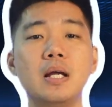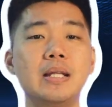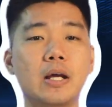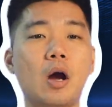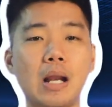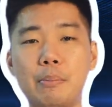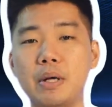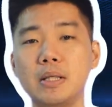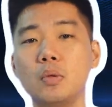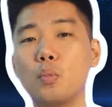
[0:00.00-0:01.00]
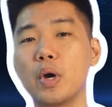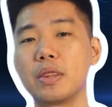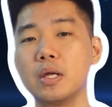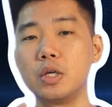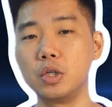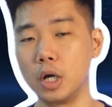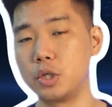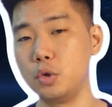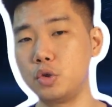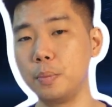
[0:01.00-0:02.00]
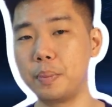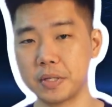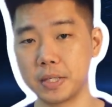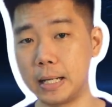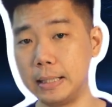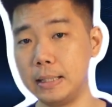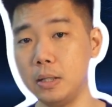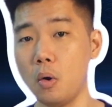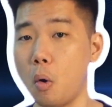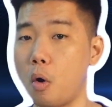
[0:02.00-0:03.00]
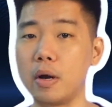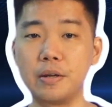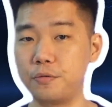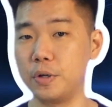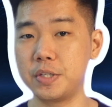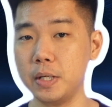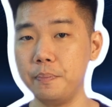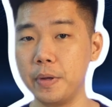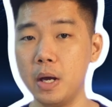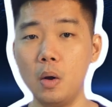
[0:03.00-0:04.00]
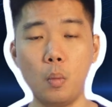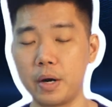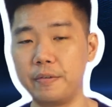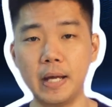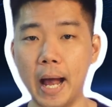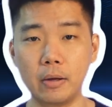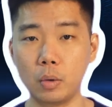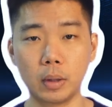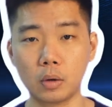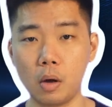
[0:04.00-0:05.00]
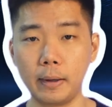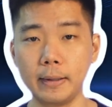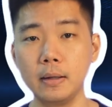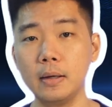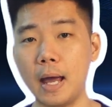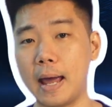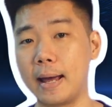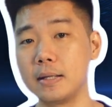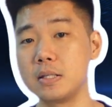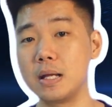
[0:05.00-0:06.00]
they collaborated with a YouTube personality or influencer, whatever the hell you want to call it, and